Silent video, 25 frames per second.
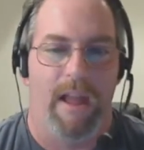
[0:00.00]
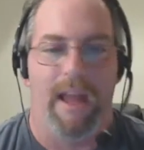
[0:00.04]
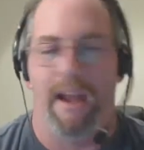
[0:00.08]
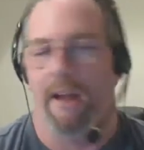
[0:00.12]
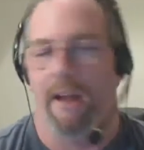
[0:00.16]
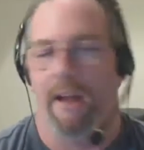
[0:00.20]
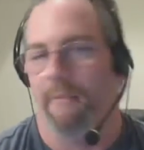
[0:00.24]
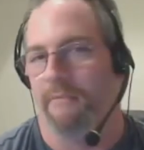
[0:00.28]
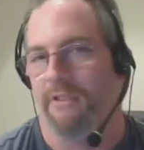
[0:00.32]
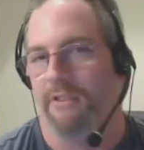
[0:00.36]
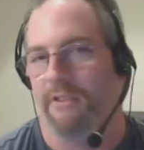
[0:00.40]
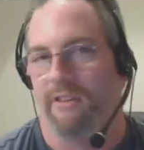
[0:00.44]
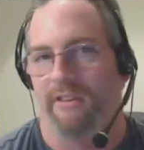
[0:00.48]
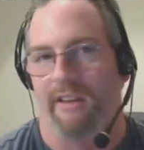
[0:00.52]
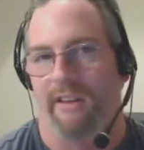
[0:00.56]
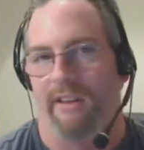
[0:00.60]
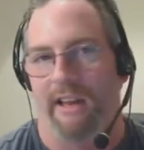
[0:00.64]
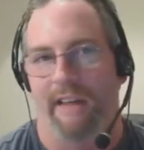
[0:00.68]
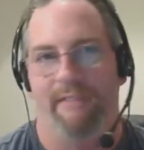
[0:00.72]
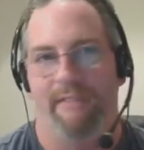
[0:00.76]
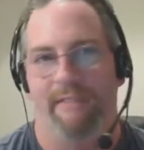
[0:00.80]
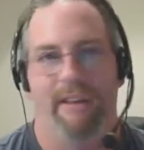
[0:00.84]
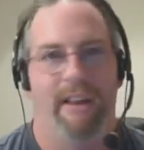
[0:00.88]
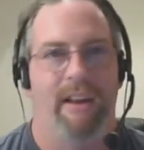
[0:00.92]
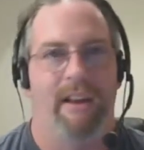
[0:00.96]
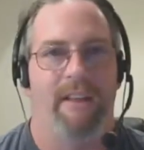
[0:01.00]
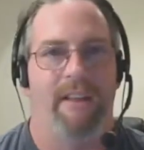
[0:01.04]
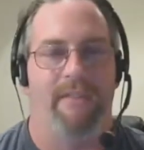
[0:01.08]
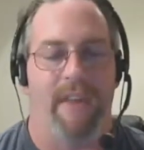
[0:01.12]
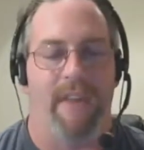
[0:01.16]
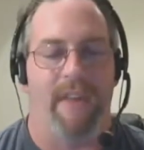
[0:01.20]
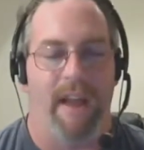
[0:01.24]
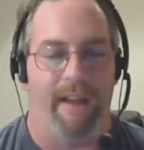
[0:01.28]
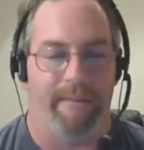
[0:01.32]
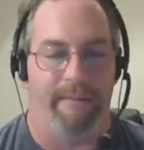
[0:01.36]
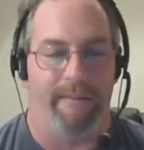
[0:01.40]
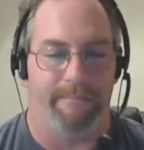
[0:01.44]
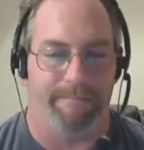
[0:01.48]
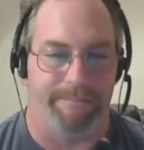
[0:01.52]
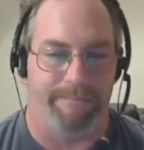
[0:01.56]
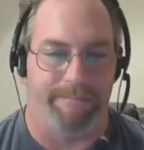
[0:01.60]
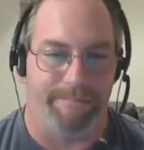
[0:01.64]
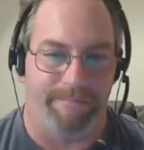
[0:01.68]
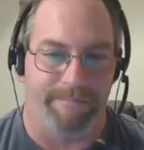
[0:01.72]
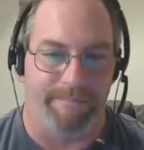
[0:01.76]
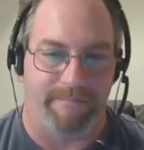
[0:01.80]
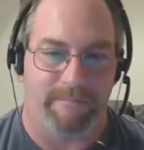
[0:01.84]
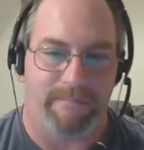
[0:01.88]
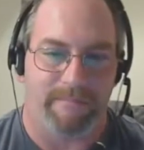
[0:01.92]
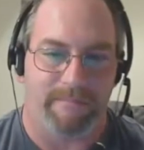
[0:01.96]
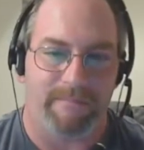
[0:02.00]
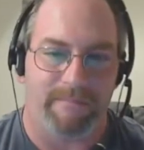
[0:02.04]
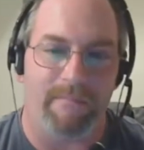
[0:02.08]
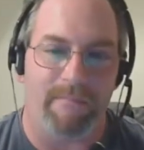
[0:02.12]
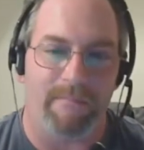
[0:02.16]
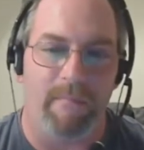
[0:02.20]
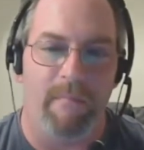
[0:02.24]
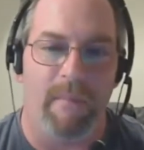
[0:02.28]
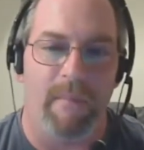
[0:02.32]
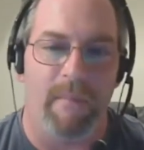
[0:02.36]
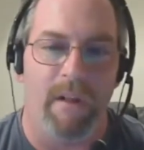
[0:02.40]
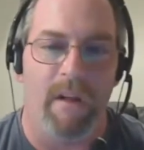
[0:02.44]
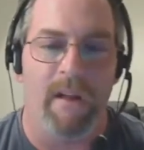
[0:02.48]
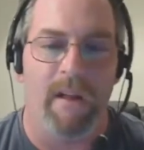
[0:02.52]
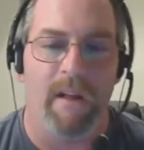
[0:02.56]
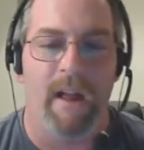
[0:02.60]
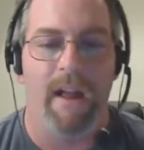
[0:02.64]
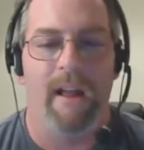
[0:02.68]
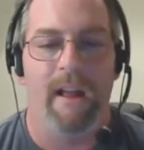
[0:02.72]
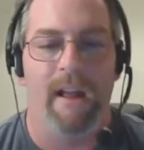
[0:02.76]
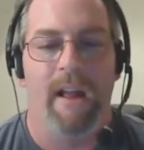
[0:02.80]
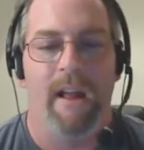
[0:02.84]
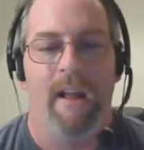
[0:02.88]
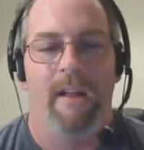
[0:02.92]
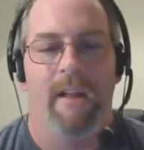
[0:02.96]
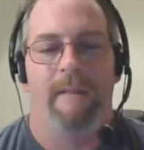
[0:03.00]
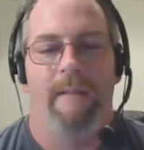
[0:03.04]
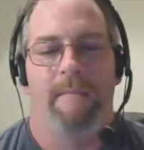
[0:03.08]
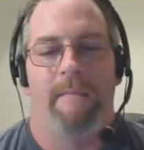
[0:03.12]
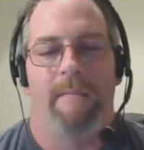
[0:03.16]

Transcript: And I'm just leaving it at that. Okay.